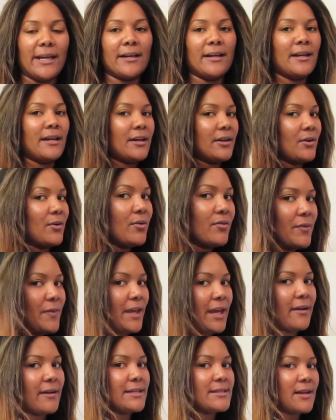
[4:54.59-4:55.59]
one more
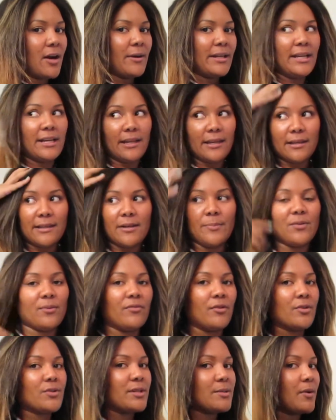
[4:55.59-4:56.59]
time when it's
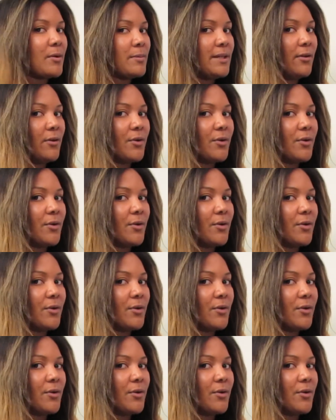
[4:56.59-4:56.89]
long.